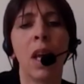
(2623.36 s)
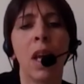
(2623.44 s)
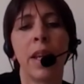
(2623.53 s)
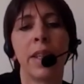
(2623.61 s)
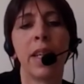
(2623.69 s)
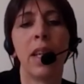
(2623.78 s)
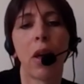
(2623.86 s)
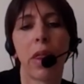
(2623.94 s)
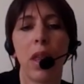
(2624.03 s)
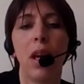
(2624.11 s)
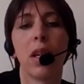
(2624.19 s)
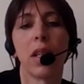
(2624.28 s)
Nearly a
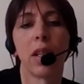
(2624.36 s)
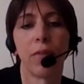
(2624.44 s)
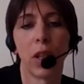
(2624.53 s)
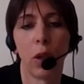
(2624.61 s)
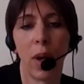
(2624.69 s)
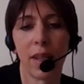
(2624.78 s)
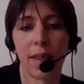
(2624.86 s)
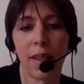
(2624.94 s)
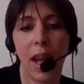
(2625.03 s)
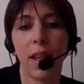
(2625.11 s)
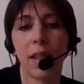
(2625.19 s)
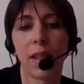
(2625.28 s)
third of US
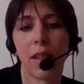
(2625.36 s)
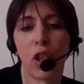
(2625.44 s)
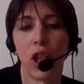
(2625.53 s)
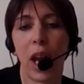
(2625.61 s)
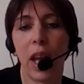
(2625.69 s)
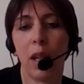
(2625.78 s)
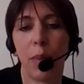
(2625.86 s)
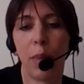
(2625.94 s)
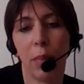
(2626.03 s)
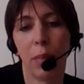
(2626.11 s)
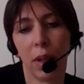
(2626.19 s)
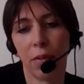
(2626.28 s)
states jail
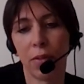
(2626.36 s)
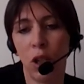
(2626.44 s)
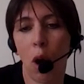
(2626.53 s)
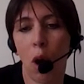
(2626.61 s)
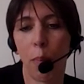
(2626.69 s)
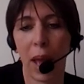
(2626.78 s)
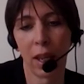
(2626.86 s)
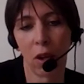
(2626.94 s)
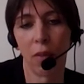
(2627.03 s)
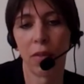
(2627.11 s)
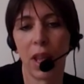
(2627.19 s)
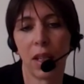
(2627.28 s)
people for not paying
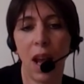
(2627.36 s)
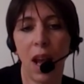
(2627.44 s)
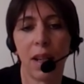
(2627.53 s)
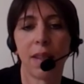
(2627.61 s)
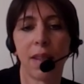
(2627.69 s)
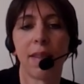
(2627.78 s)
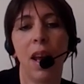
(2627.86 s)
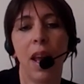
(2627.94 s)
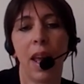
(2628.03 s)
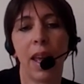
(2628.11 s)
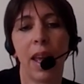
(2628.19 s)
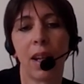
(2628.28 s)
off their debts,
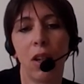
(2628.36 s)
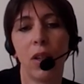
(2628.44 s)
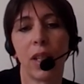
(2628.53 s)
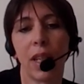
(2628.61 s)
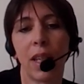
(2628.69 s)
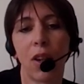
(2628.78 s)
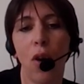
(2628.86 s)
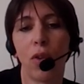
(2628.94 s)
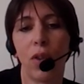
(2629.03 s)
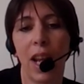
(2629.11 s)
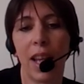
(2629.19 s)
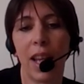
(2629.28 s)
including
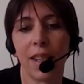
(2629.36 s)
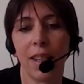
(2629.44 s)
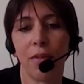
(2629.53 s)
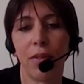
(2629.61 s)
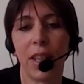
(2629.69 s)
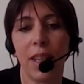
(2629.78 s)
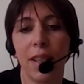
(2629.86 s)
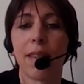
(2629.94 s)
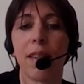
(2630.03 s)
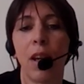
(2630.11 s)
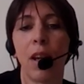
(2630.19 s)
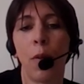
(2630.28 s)
court-related
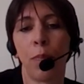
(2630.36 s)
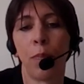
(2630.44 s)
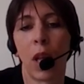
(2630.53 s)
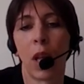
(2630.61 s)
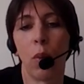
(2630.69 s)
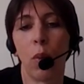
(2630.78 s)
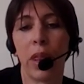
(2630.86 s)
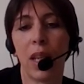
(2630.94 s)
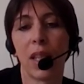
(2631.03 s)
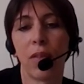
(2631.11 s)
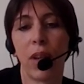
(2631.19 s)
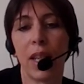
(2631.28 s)
fees. When
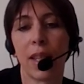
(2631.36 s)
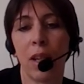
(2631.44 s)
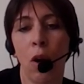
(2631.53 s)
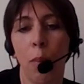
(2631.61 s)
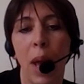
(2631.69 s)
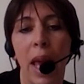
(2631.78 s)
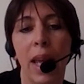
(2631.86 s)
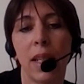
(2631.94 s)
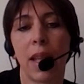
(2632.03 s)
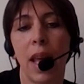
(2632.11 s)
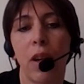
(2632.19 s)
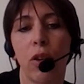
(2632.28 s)
these fees are not
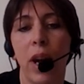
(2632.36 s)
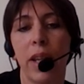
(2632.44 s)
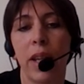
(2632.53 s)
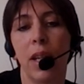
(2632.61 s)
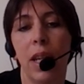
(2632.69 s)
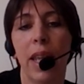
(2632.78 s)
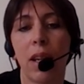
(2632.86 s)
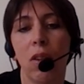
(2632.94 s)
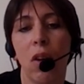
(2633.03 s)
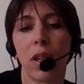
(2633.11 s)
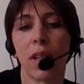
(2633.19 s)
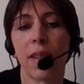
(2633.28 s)
paid, they create a
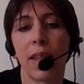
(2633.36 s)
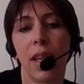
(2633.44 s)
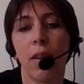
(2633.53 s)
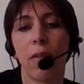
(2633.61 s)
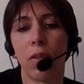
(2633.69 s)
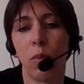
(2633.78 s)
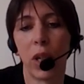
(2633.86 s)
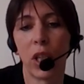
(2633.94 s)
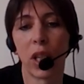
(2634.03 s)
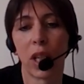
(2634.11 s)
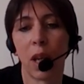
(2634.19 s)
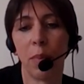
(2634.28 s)
legal odyssey from
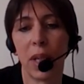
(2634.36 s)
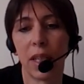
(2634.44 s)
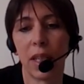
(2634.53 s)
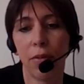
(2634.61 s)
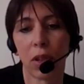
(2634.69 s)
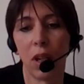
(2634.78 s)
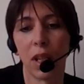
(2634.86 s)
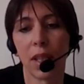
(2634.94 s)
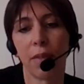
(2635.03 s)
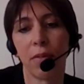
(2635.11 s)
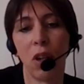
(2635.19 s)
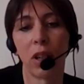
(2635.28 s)
which it can be difficult,
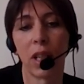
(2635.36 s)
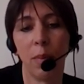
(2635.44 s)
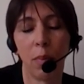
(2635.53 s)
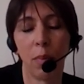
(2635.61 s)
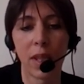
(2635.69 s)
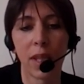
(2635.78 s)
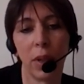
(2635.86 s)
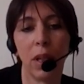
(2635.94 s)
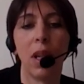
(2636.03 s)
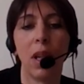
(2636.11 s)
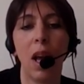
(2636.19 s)
if not impossible,